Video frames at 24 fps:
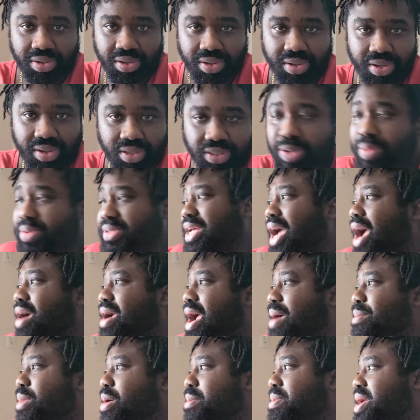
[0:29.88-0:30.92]
So it's alright,
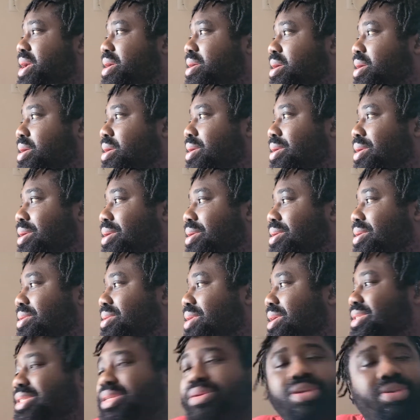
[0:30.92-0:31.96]
mommy.
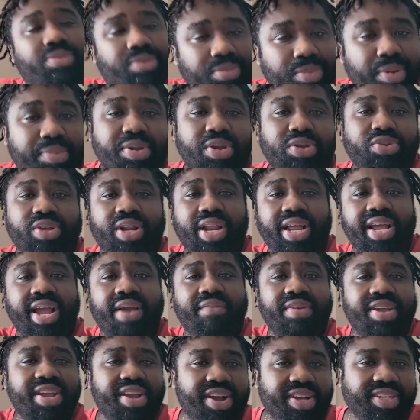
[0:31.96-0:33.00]
Mommy usually
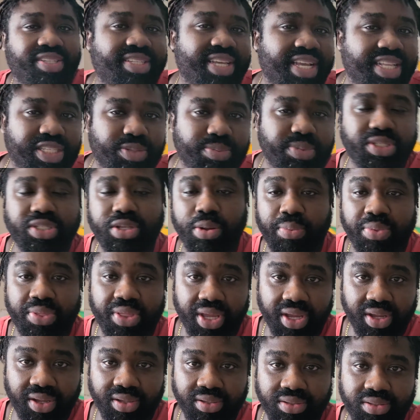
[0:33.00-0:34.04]
every year sends me
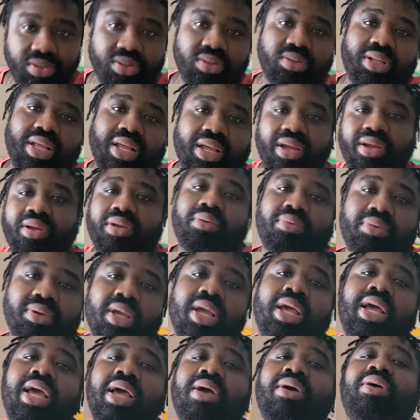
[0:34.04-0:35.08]
something to
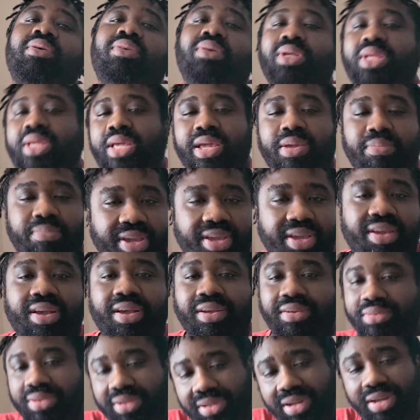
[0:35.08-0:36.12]
keep me.
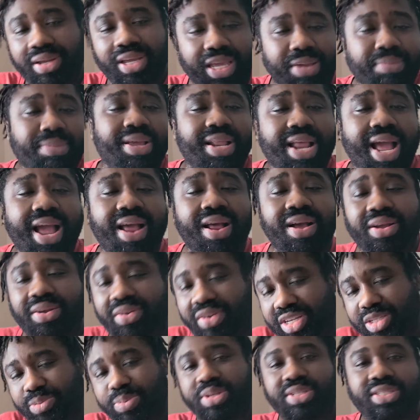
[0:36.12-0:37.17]
Keep me like
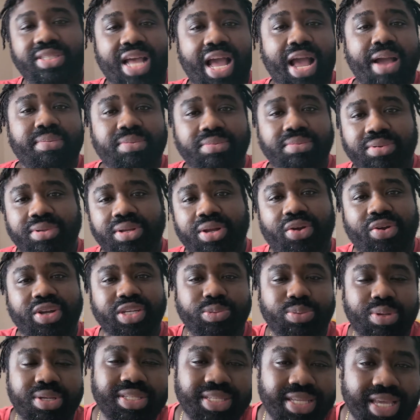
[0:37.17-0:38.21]
Christmas time, the
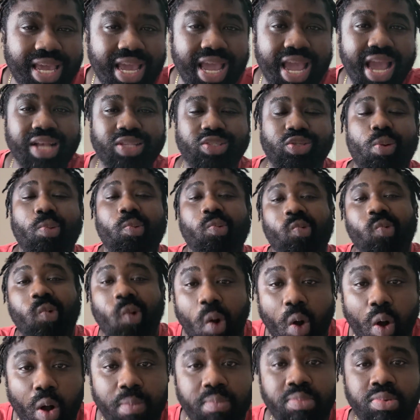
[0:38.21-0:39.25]
Christmas cake, some
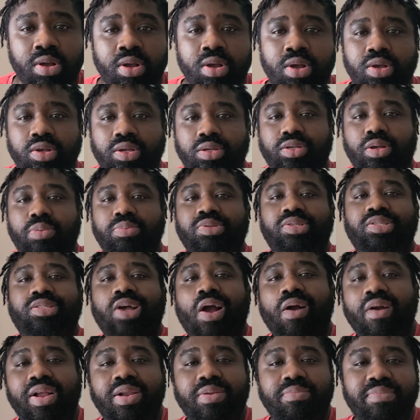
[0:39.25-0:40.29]
rum, some
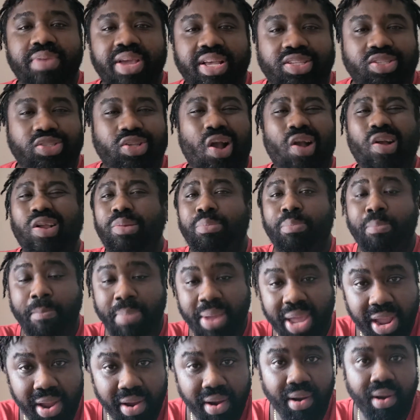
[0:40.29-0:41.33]
sorrel mix, sorrel
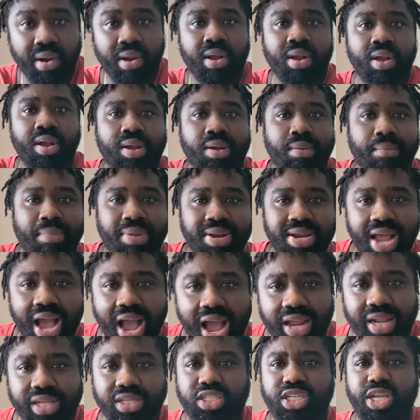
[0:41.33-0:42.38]
beer,
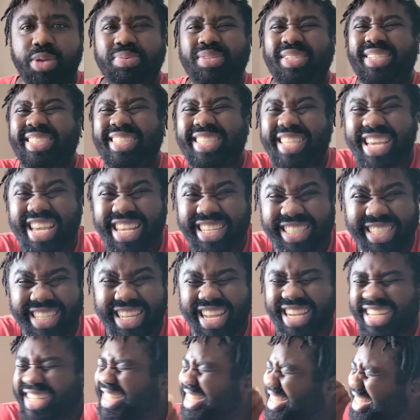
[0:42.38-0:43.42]
banana chips,
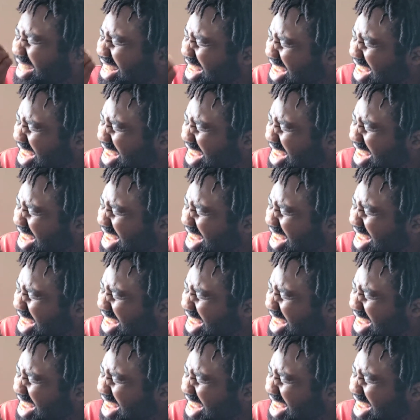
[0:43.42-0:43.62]
seasonings